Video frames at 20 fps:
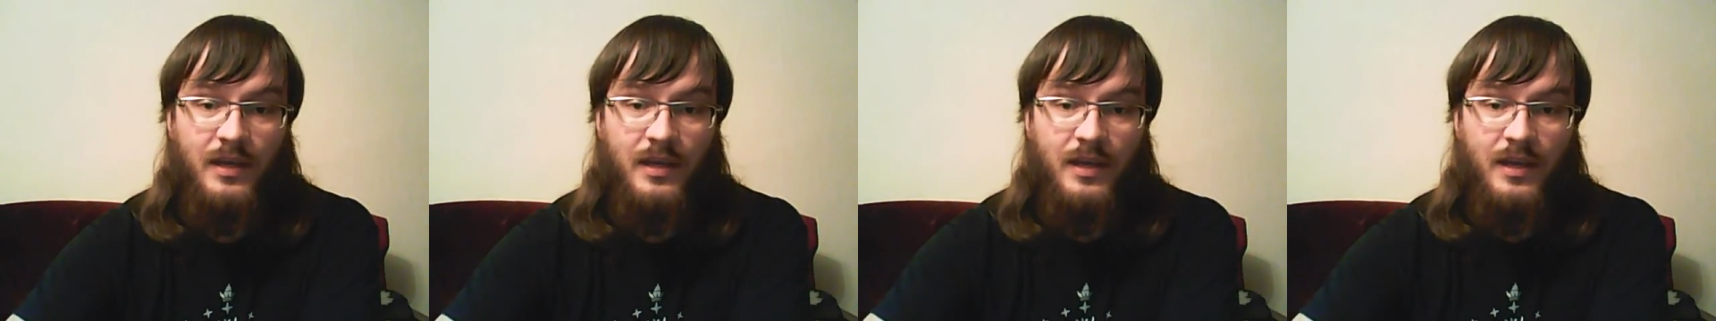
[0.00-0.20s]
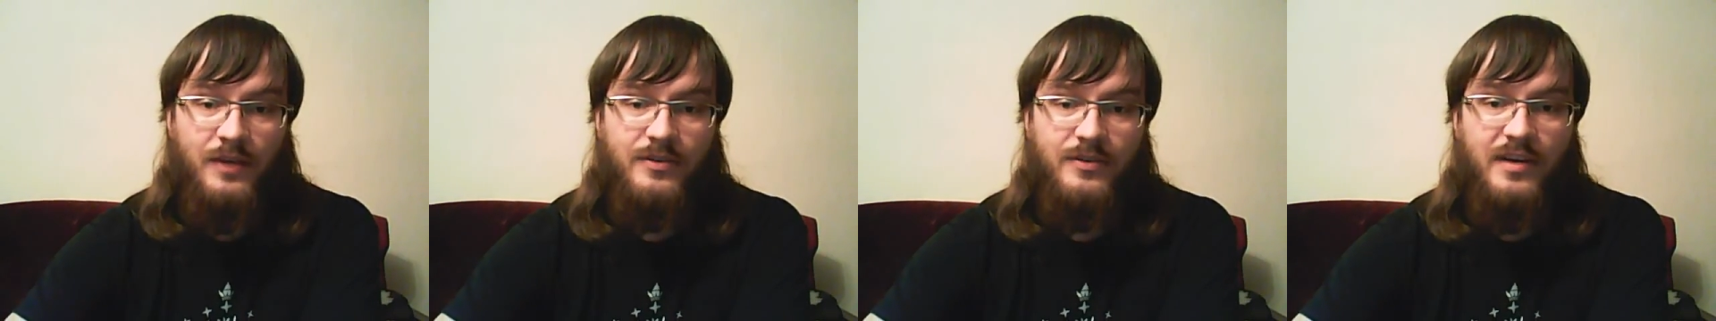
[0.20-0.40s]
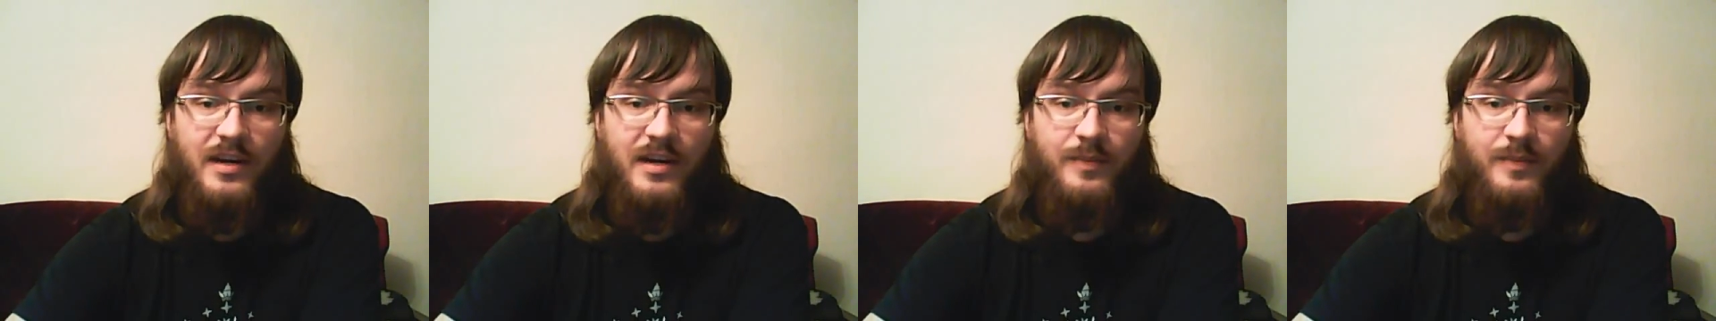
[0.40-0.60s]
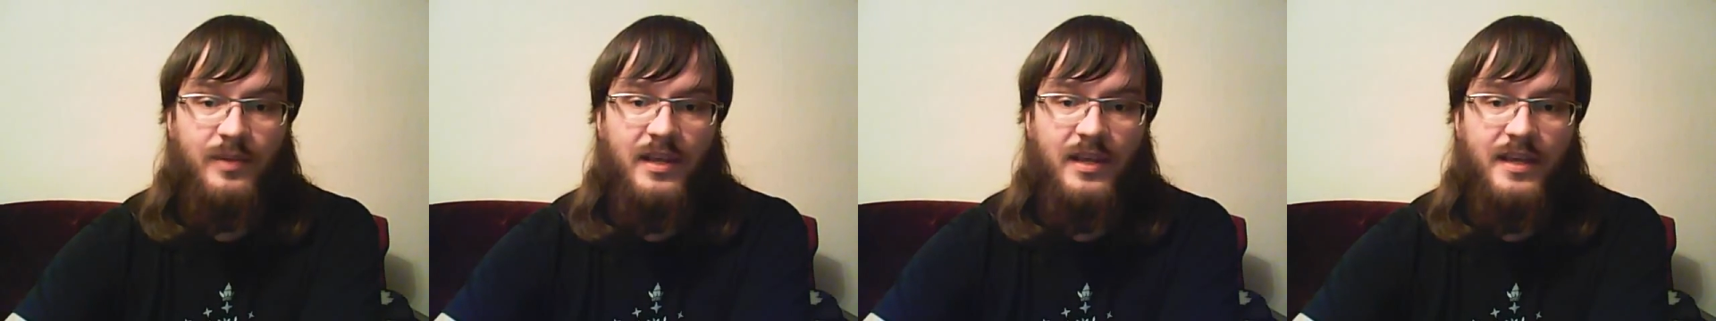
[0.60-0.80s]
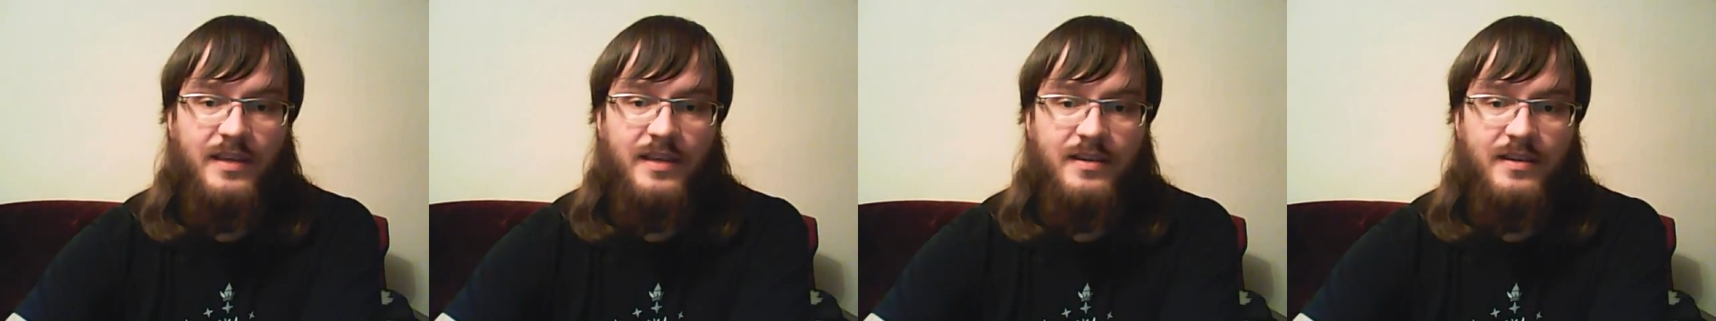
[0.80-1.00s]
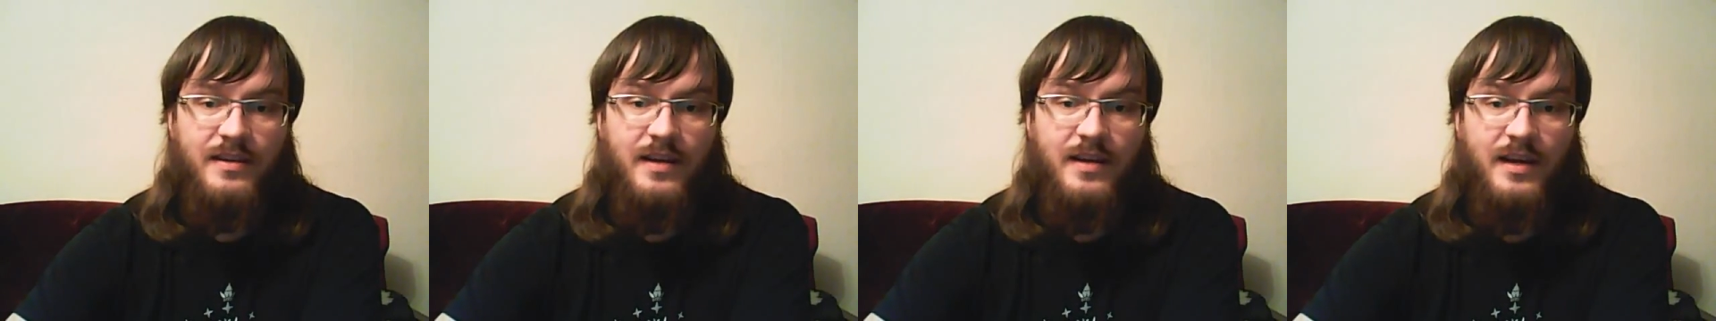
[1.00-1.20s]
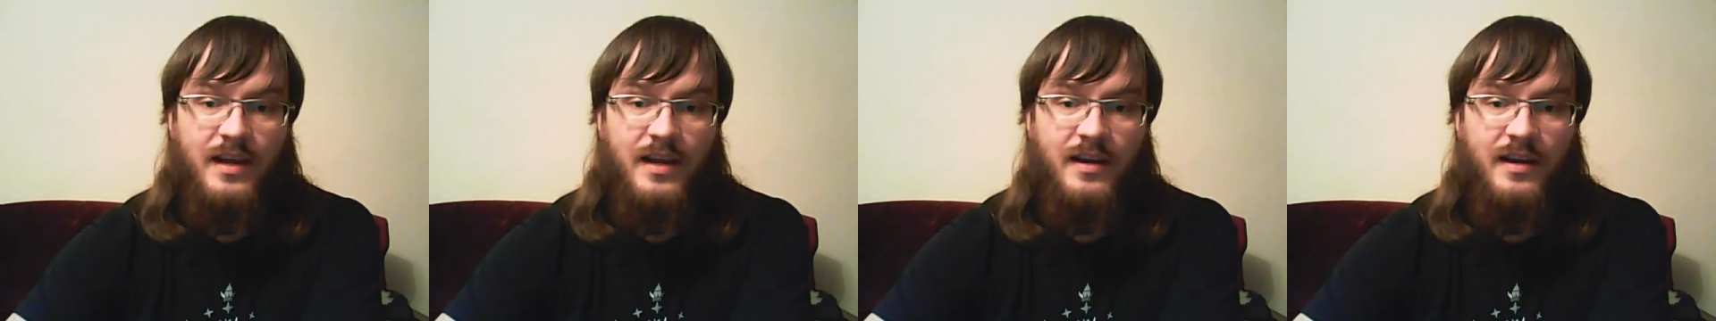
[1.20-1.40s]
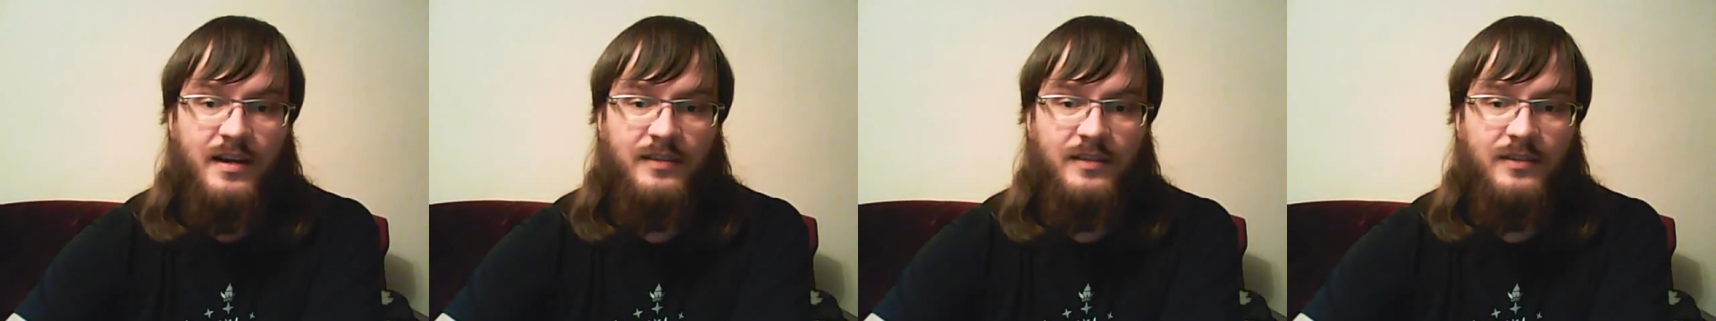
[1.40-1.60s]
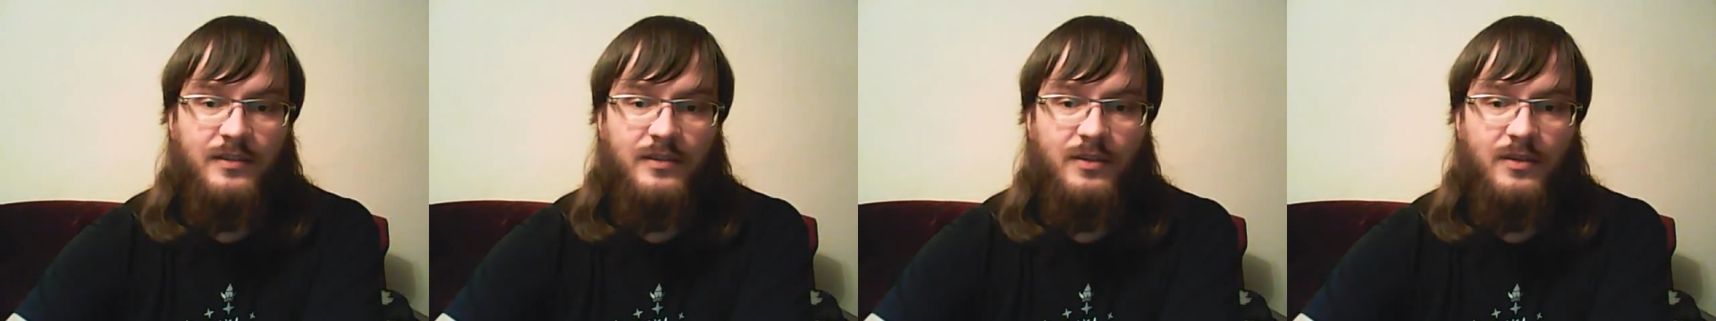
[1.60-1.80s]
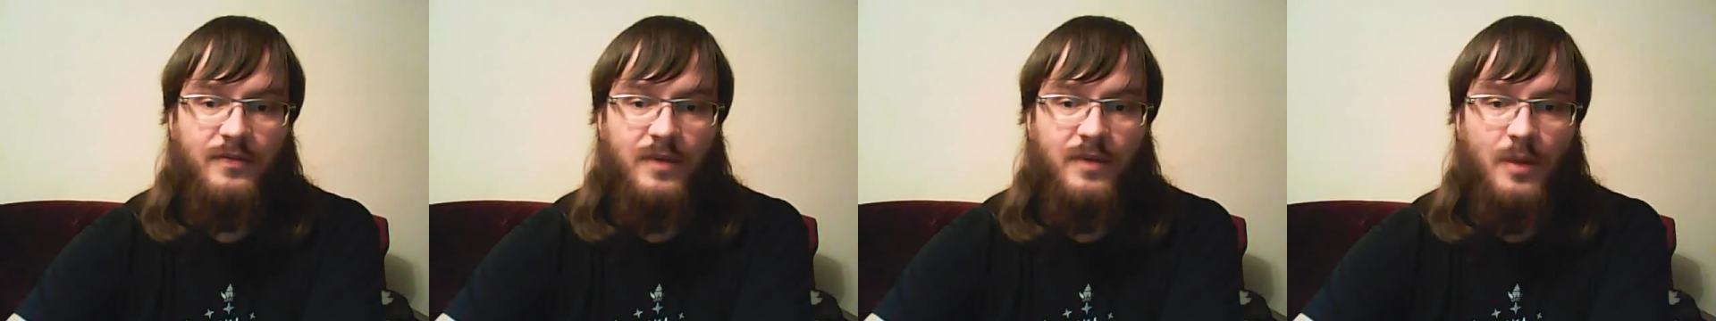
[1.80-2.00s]
You are playing a character
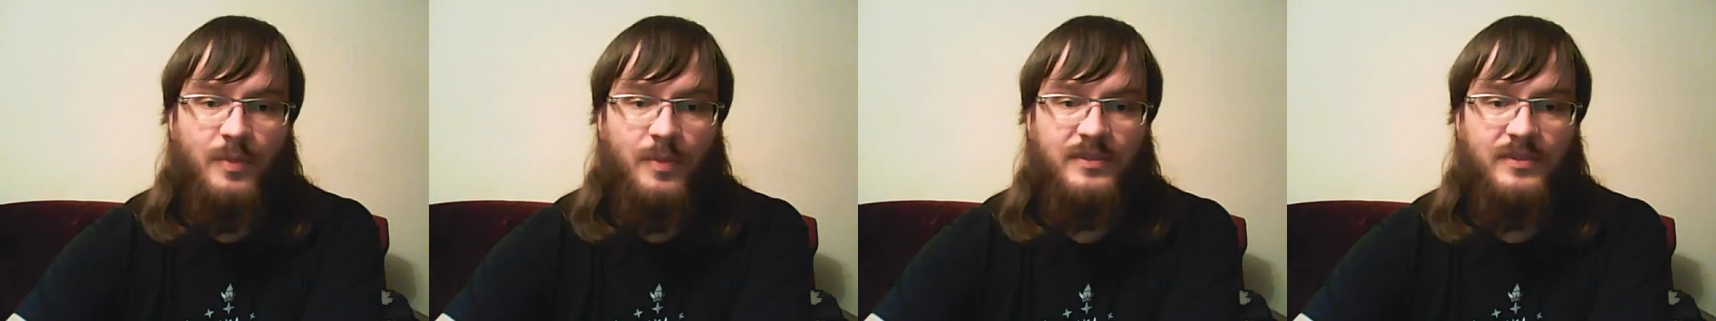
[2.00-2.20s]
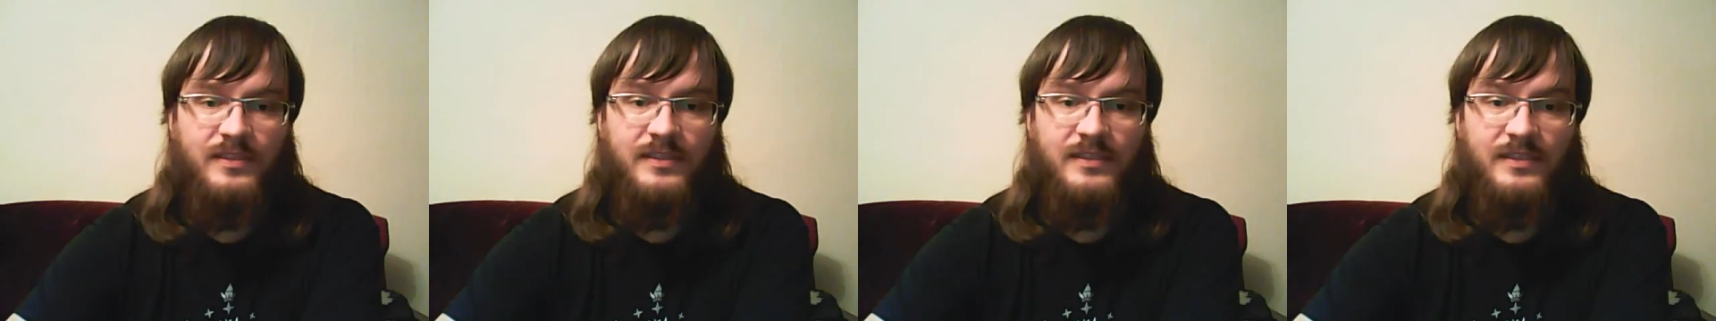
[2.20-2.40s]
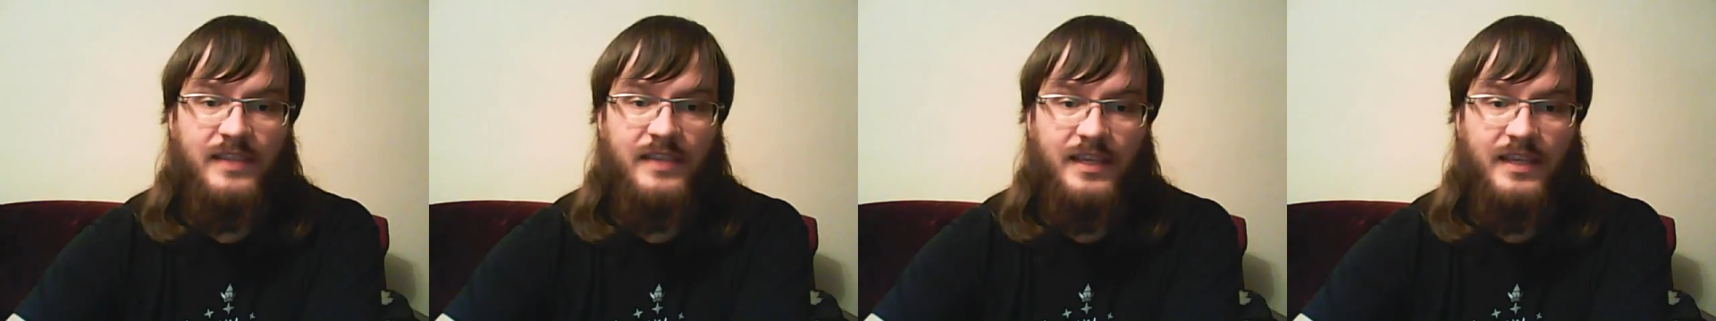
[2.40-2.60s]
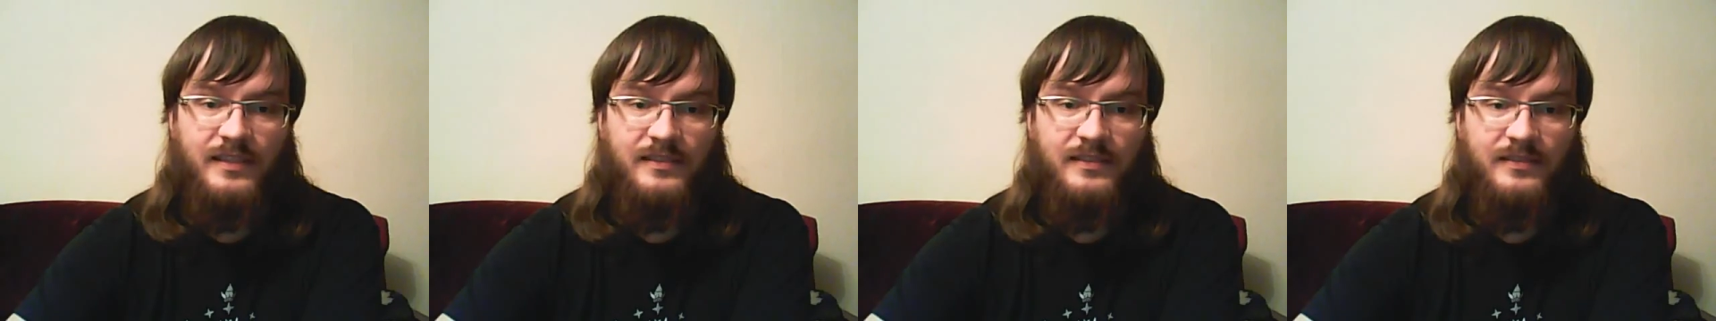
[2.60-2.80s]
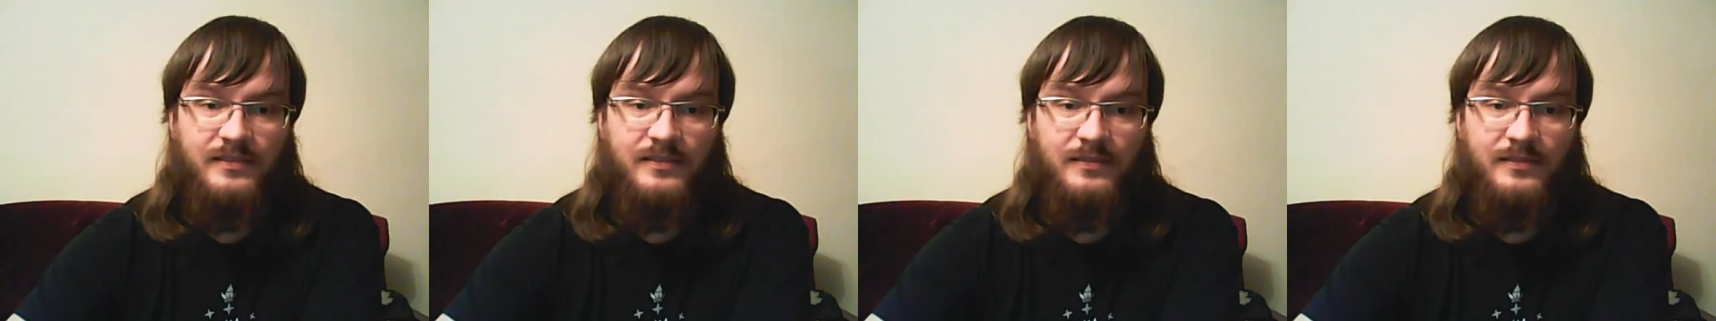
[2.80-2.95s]
of opposite sex.